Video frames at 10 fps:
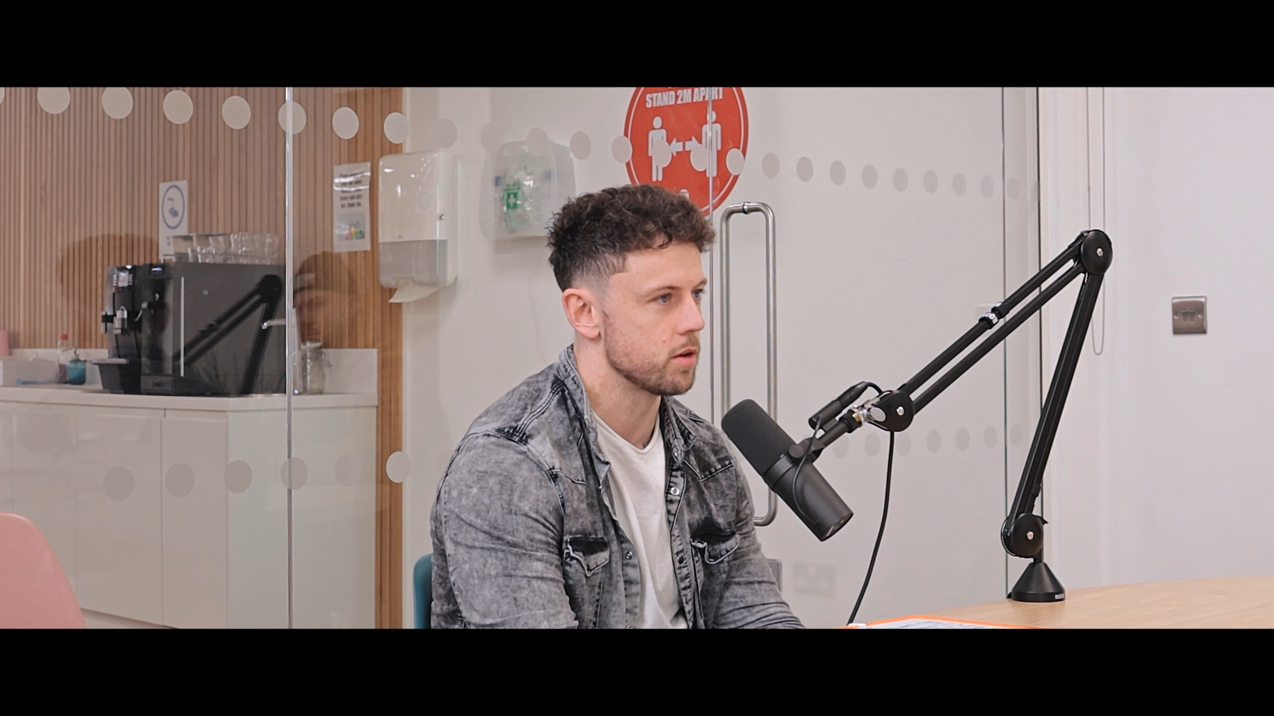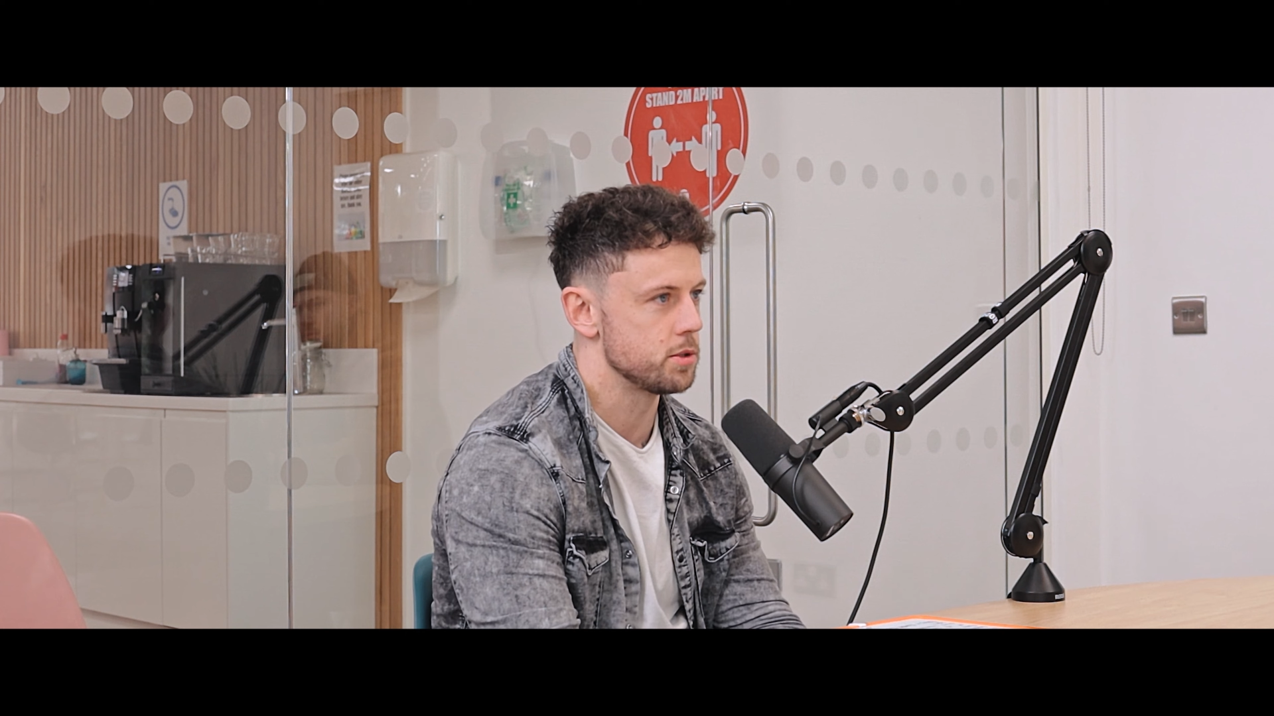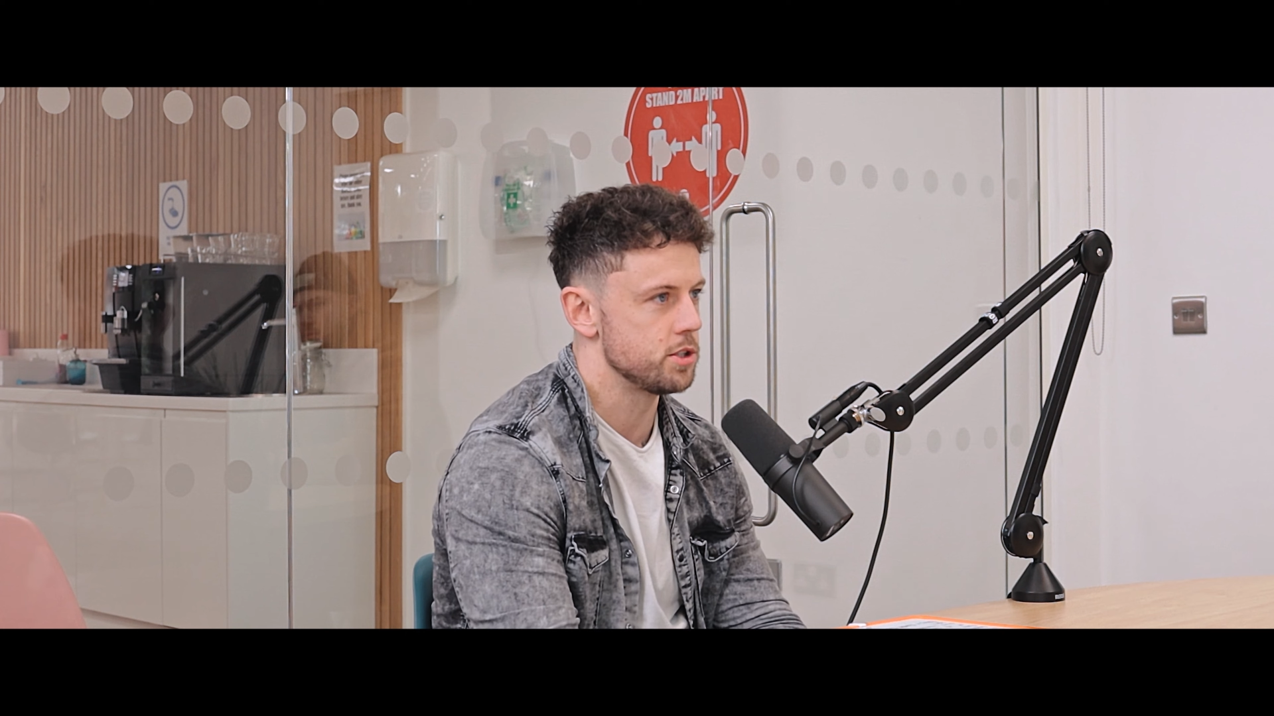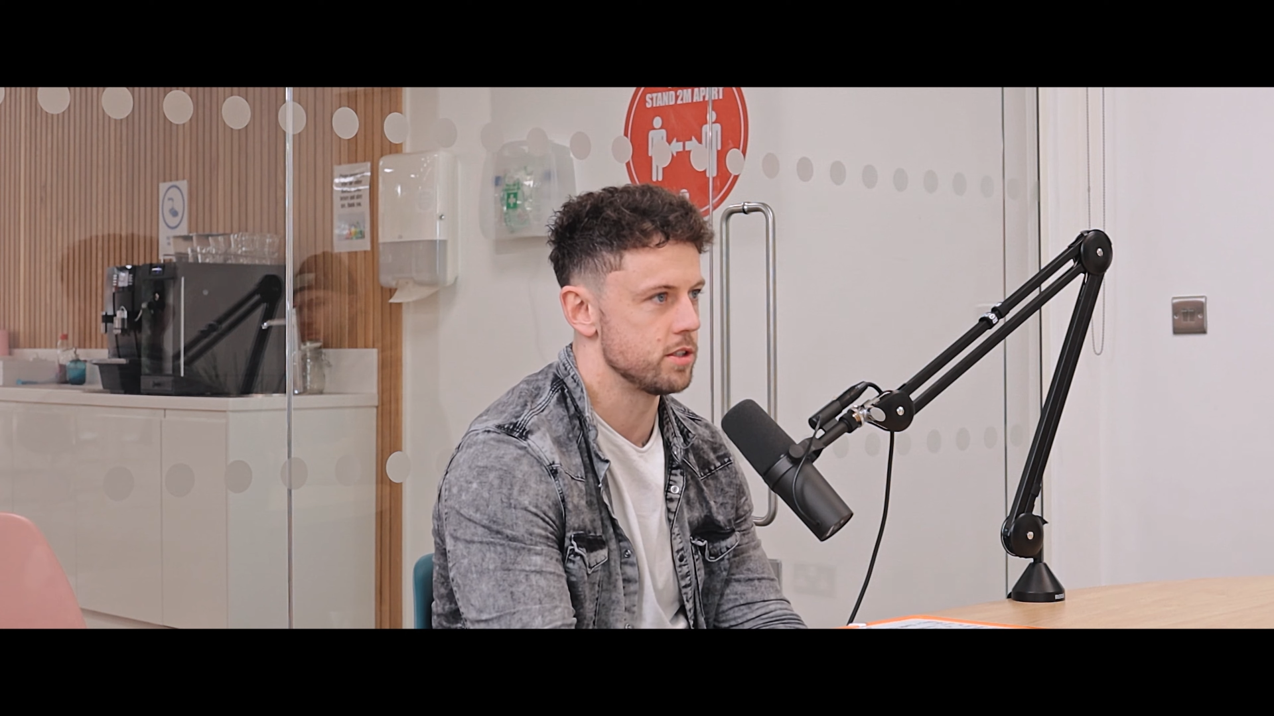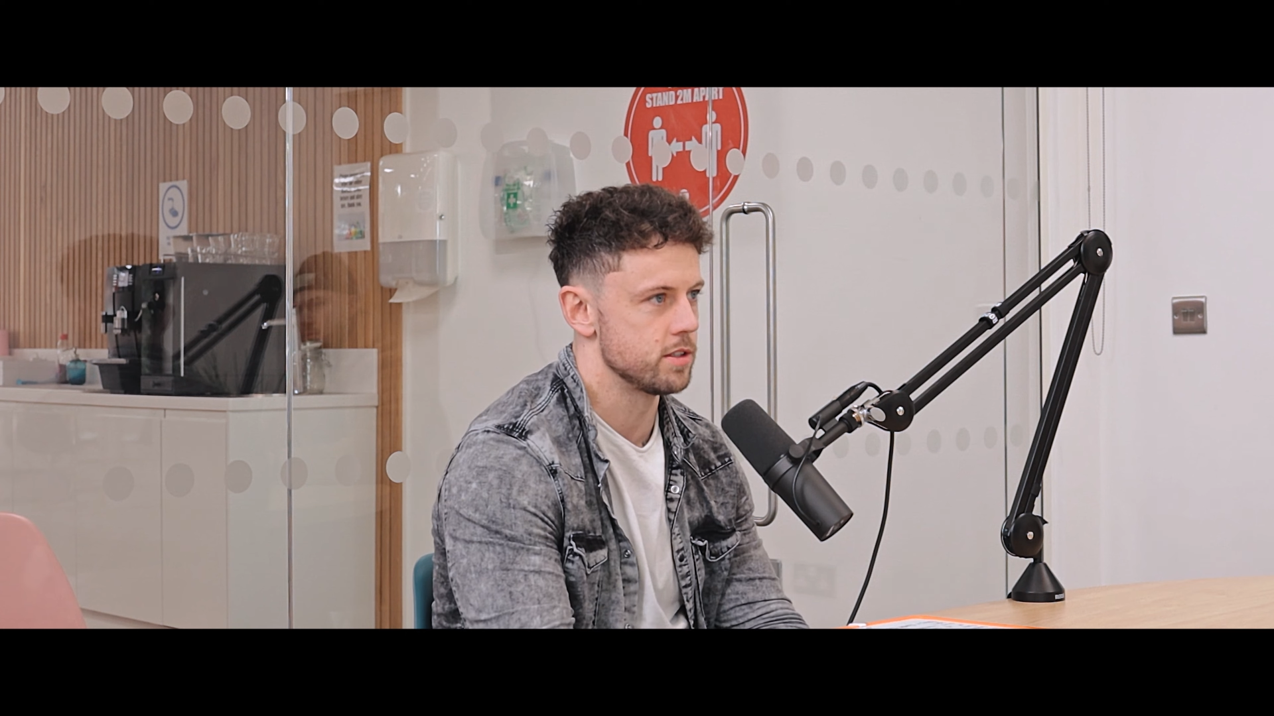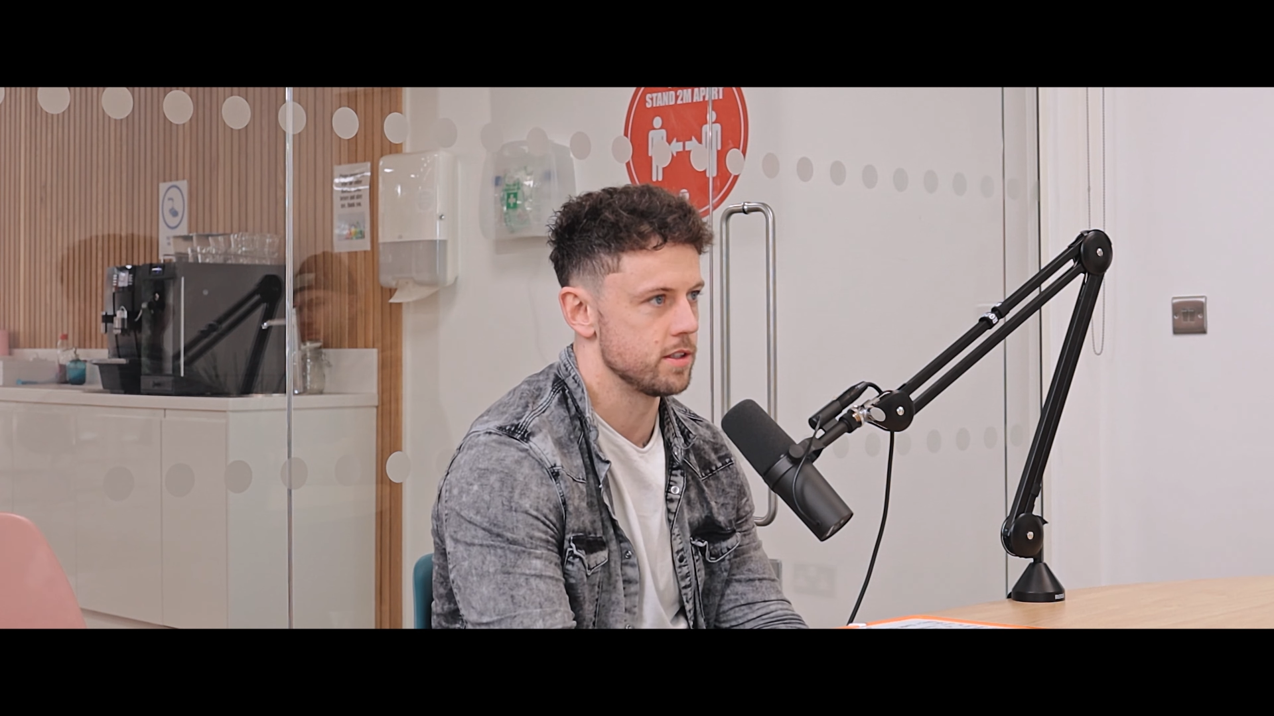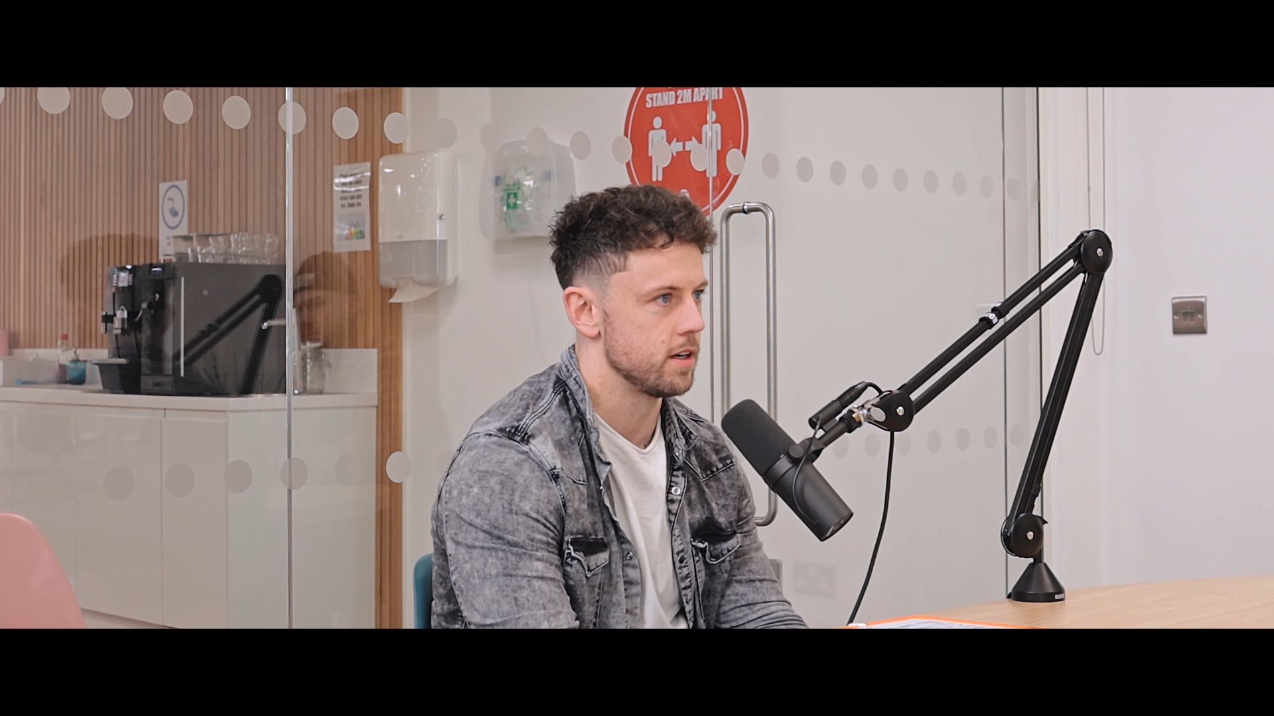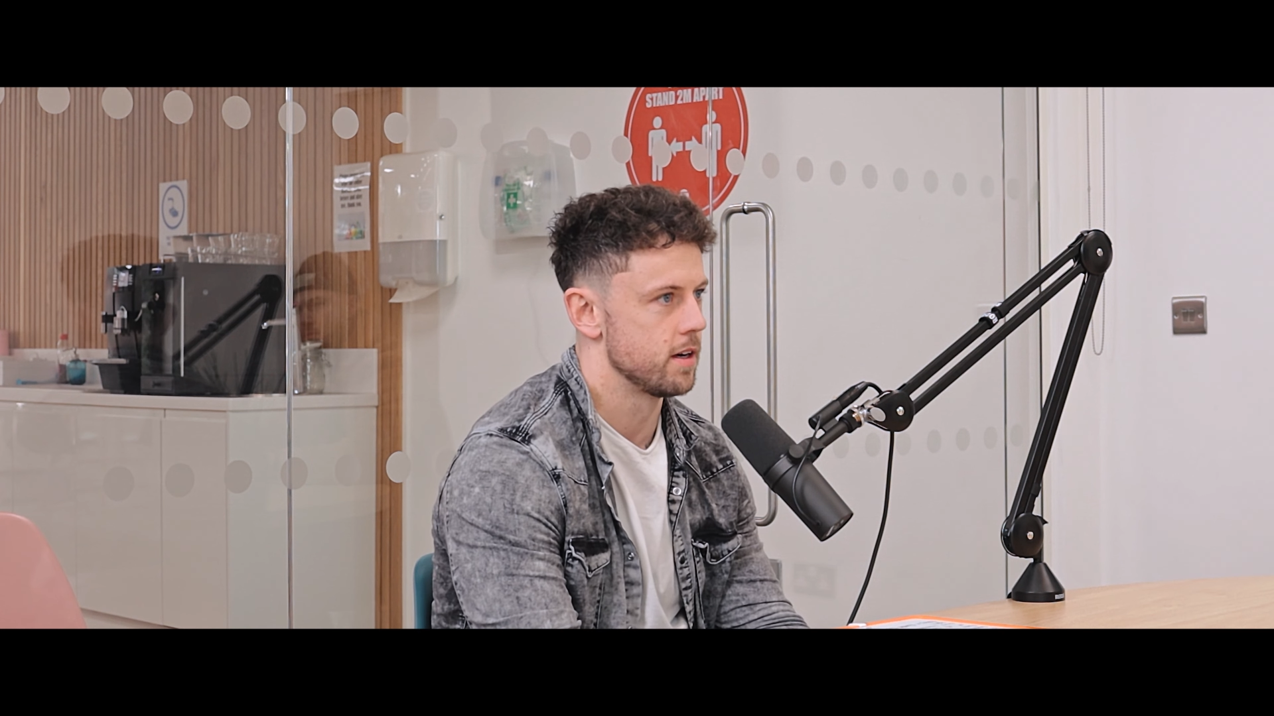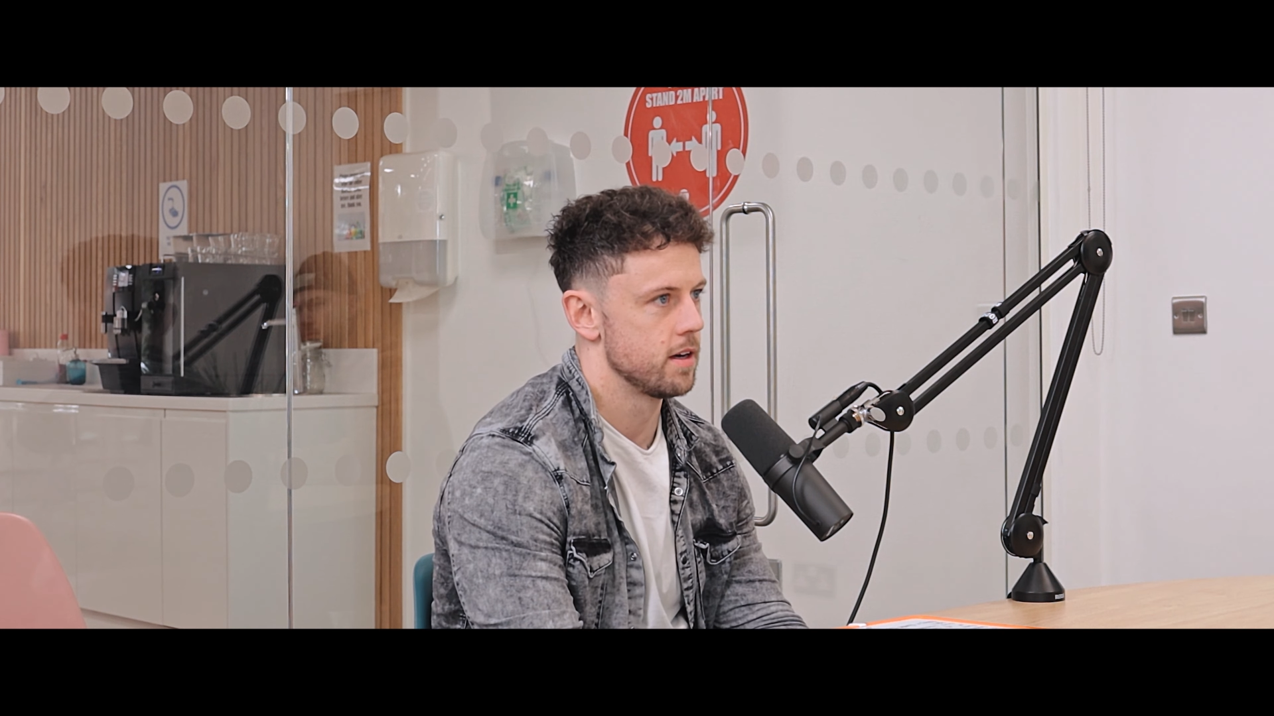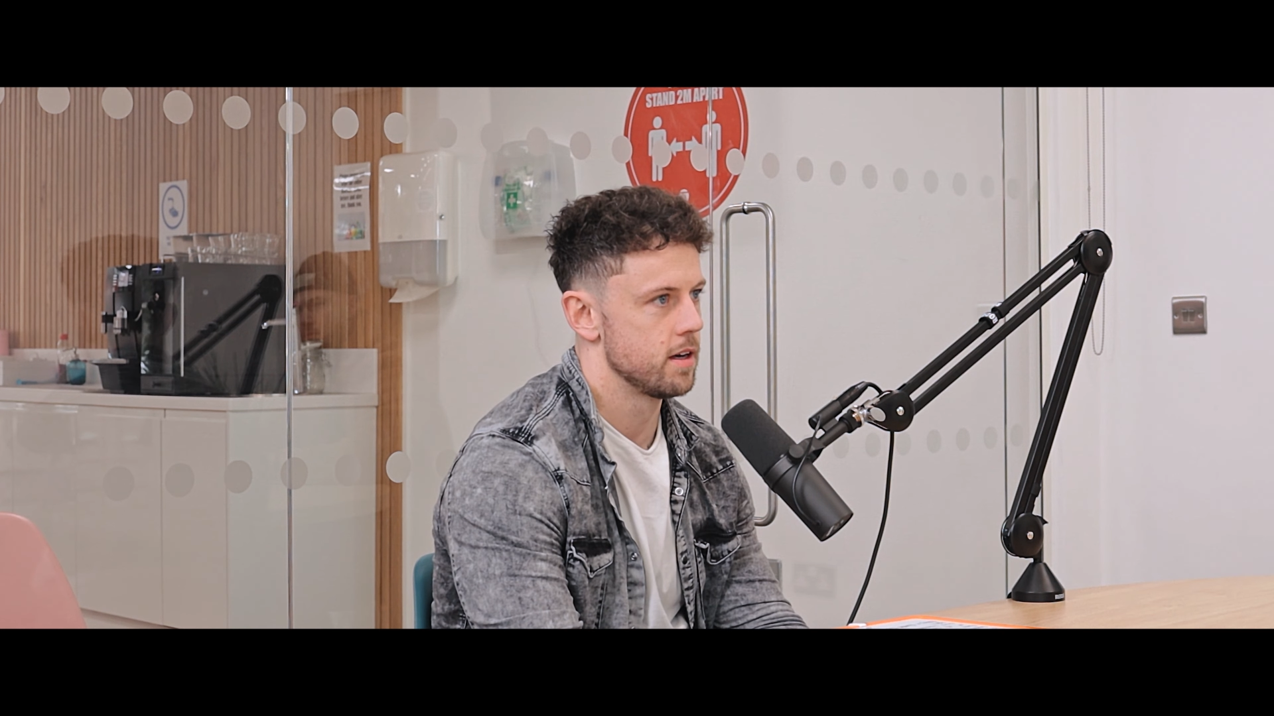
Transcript: opportunity?